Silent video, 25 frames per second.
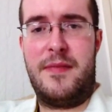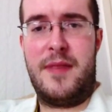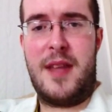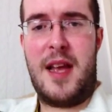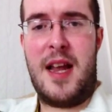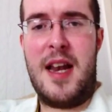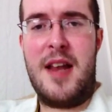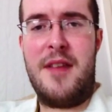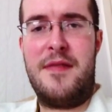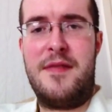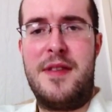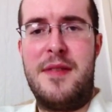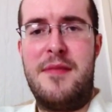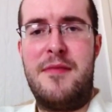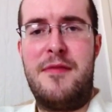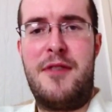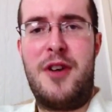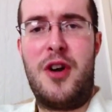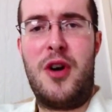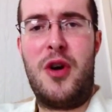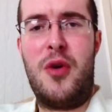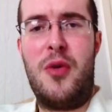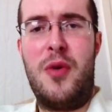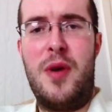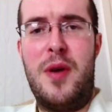I loved him for
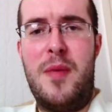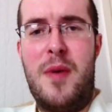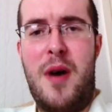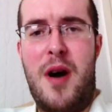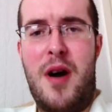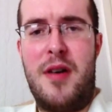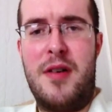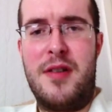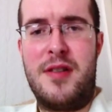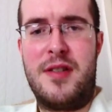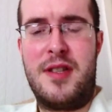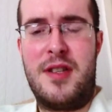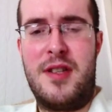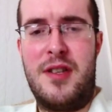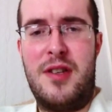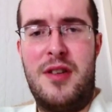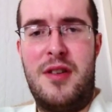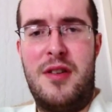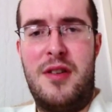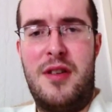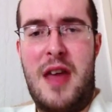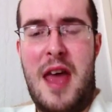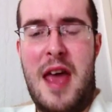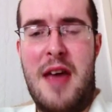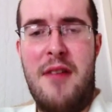who he was
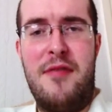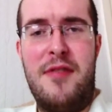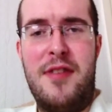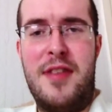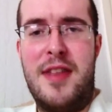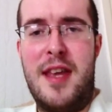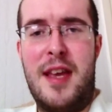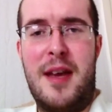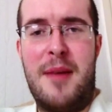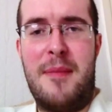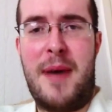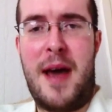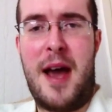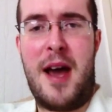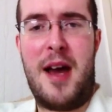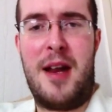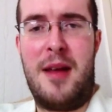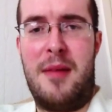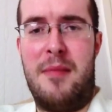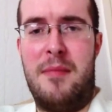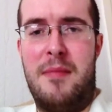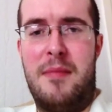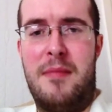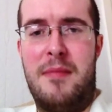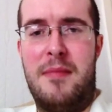and everything about
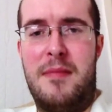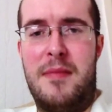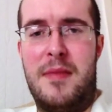him.